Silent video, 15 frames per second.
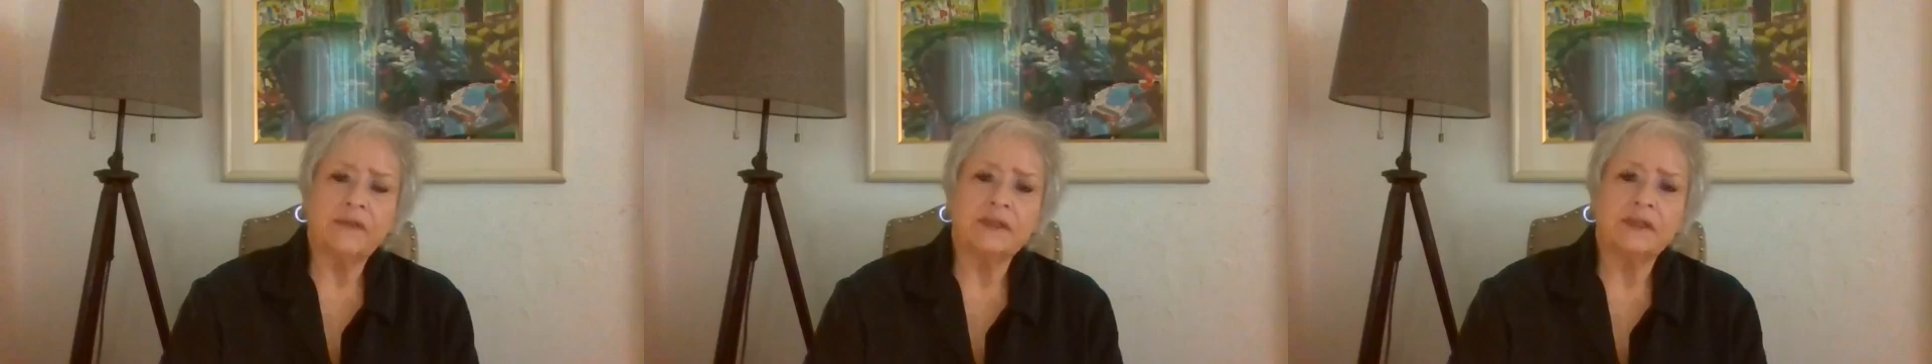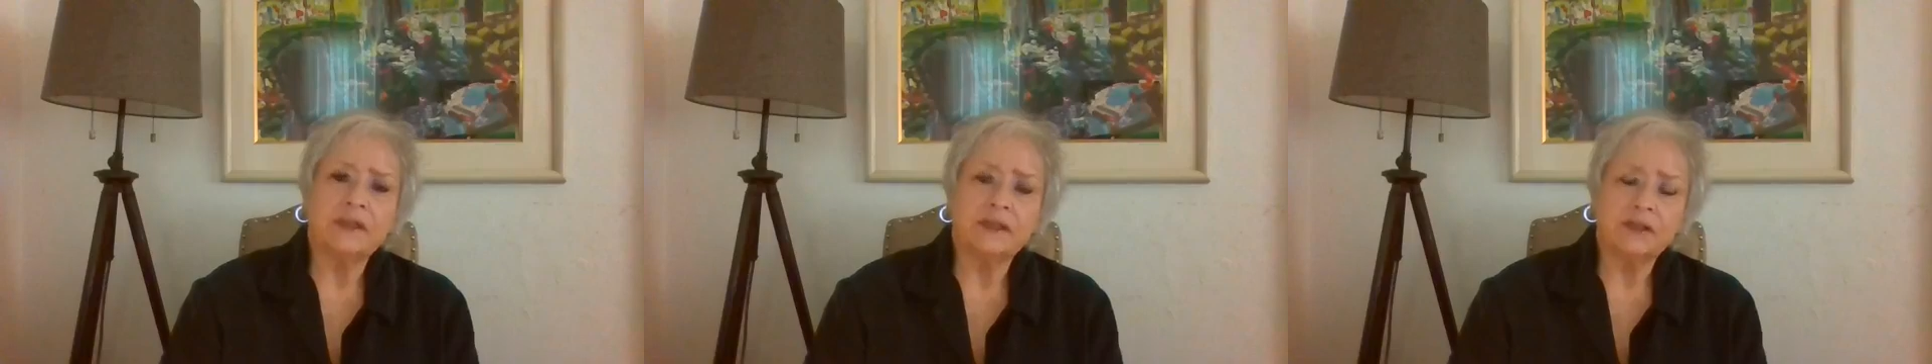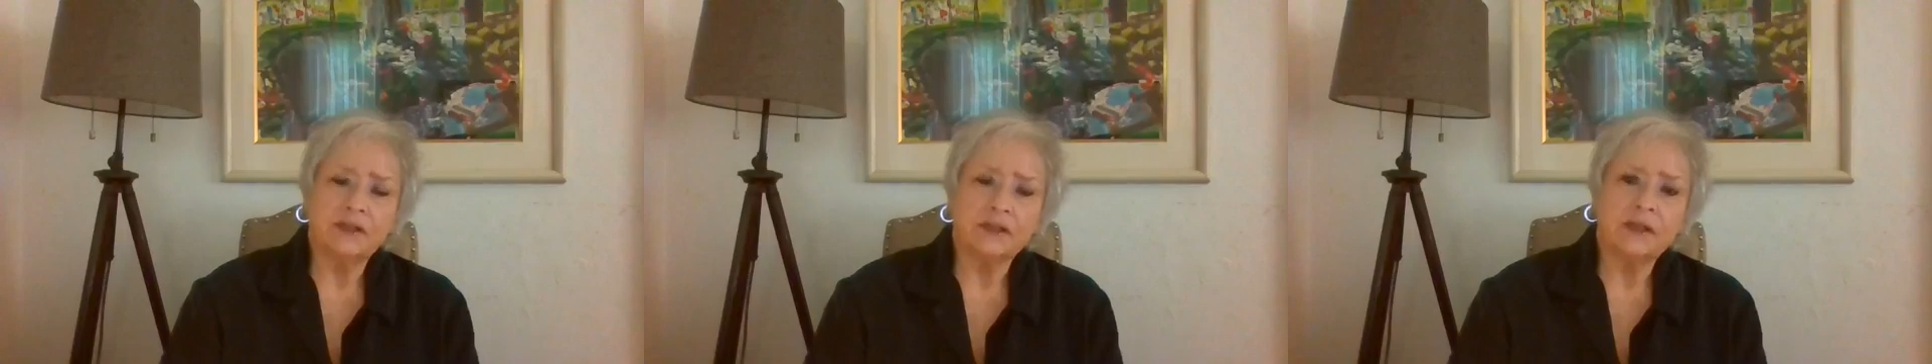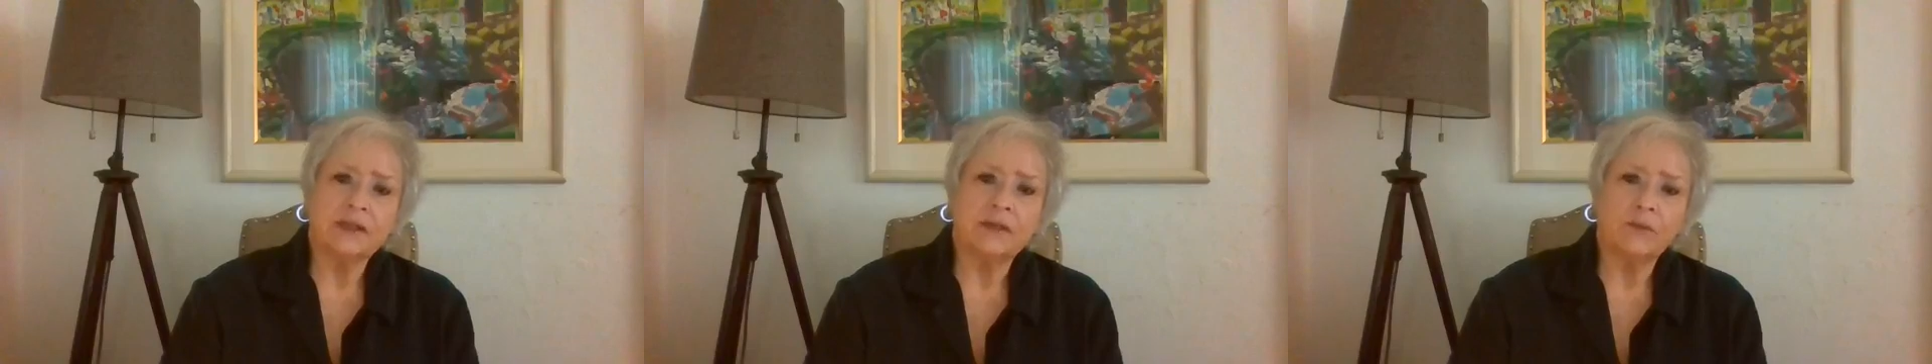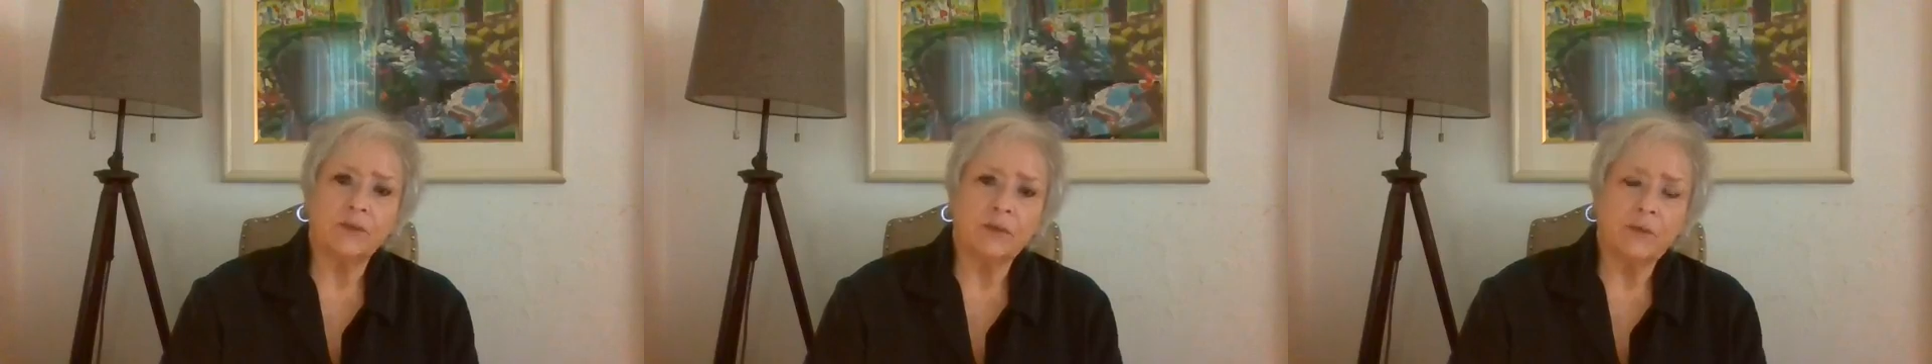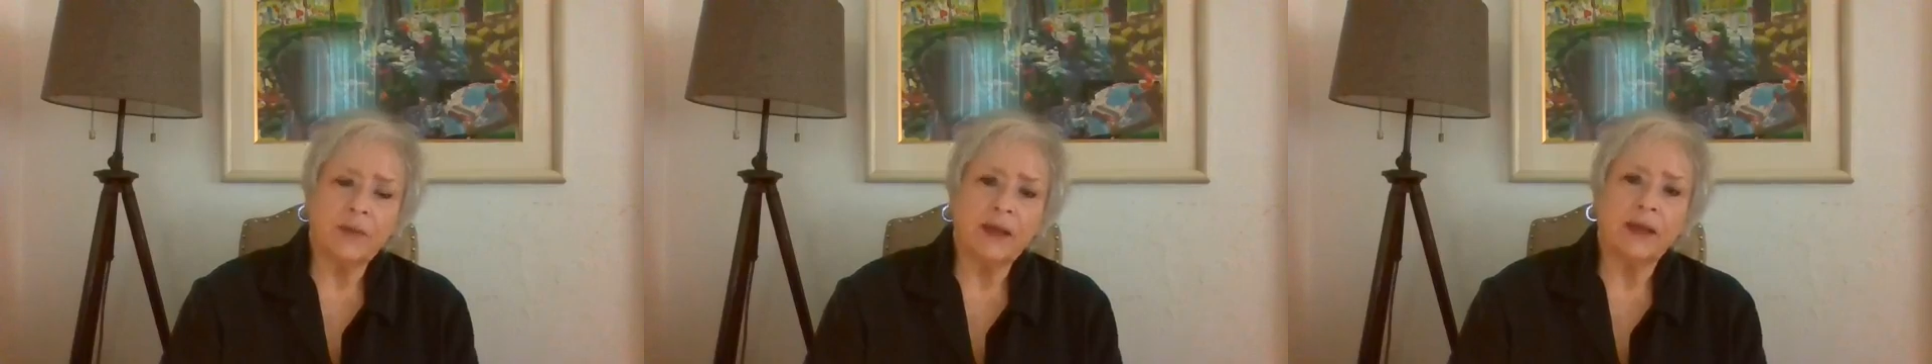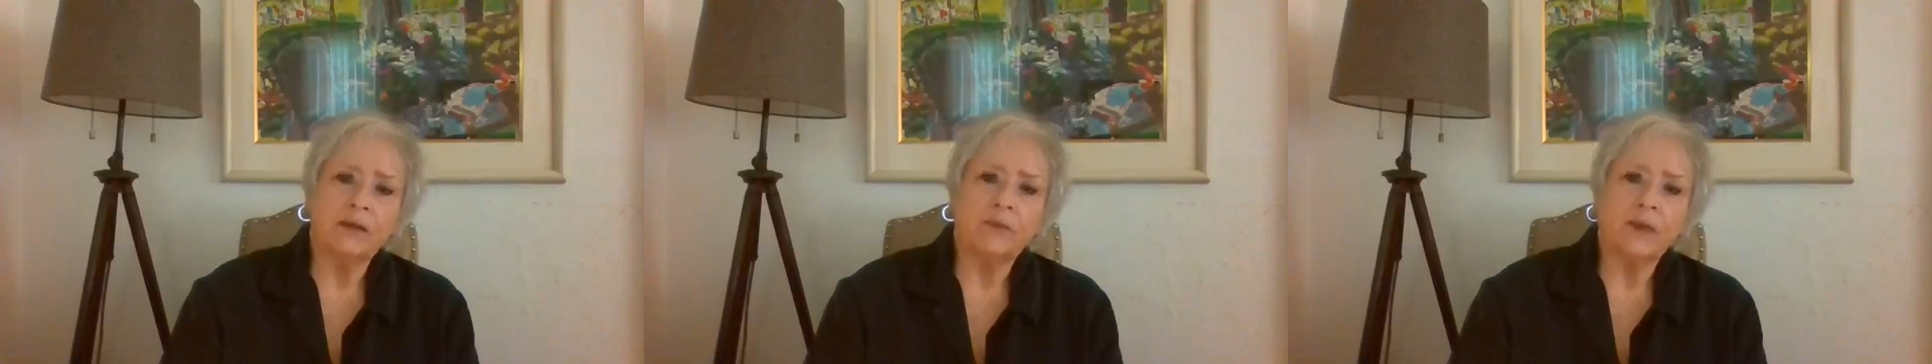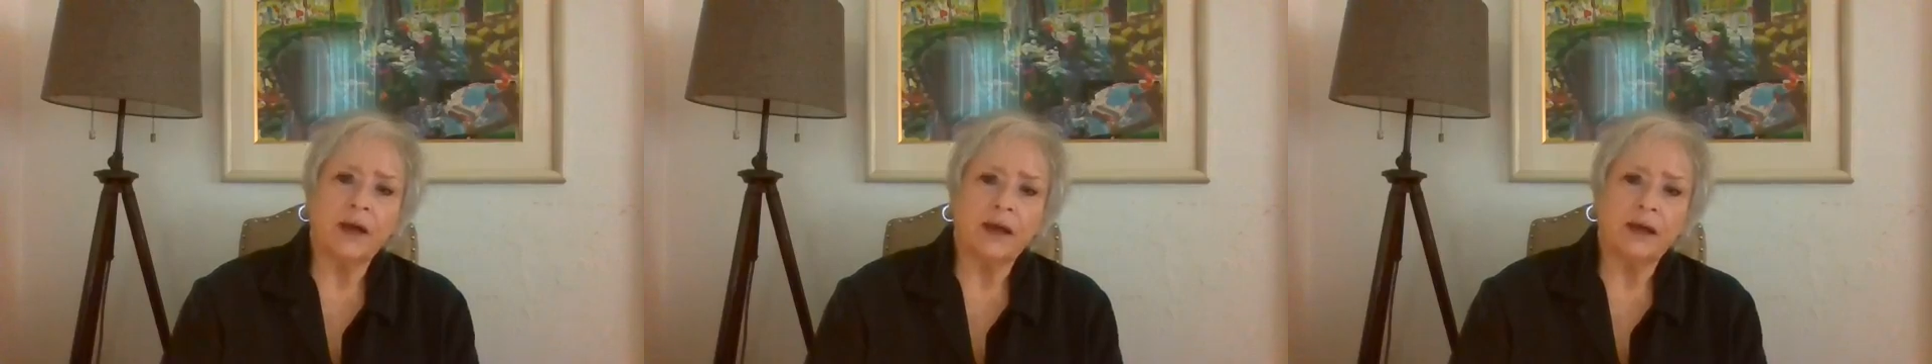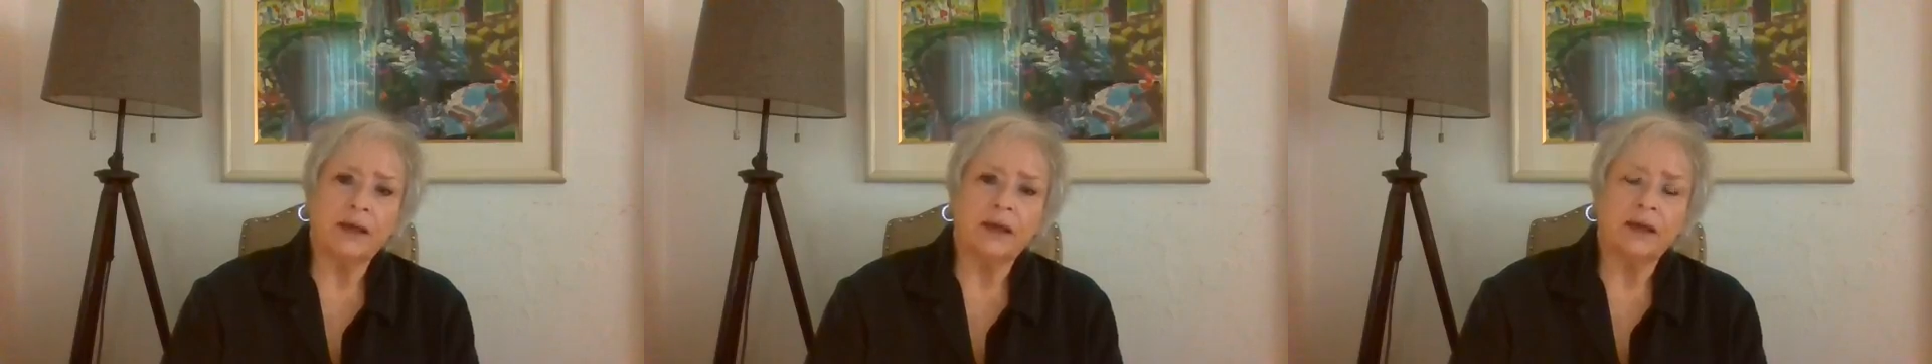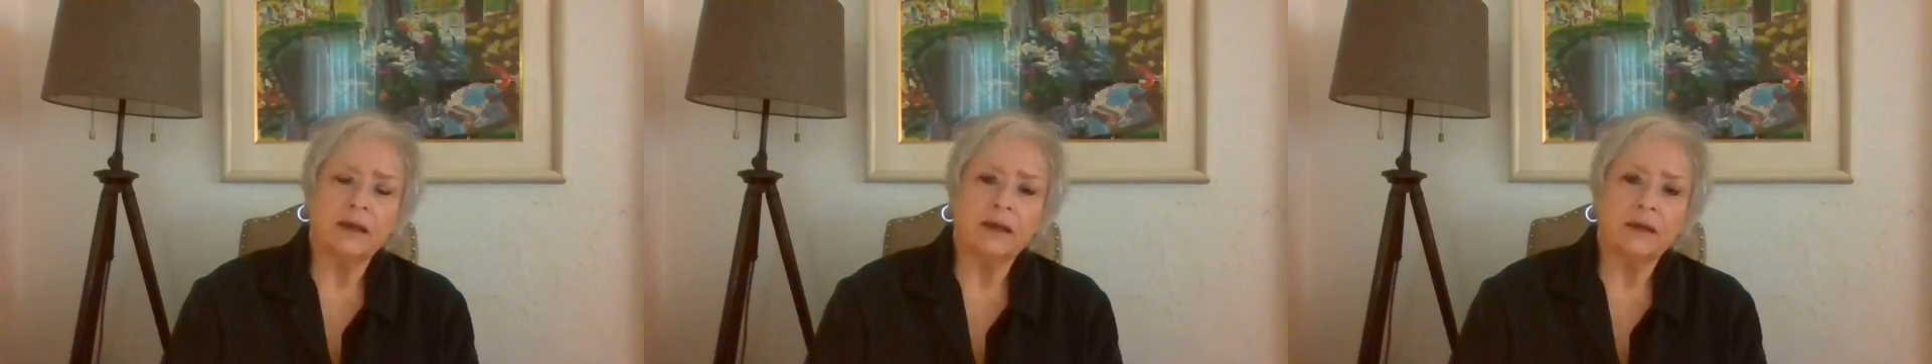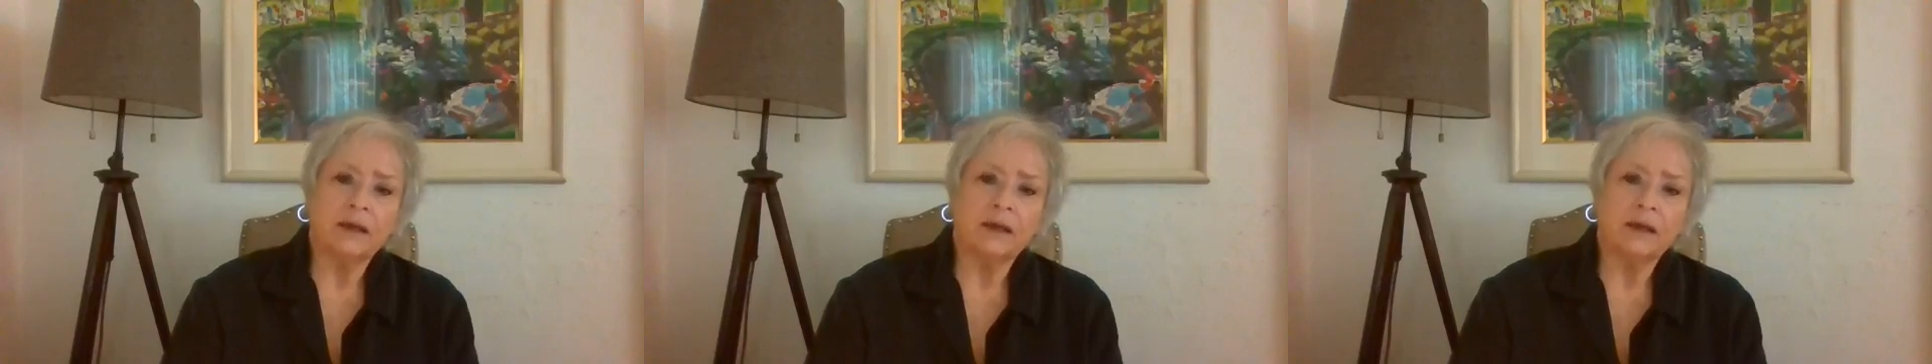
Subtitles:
decisions that were made by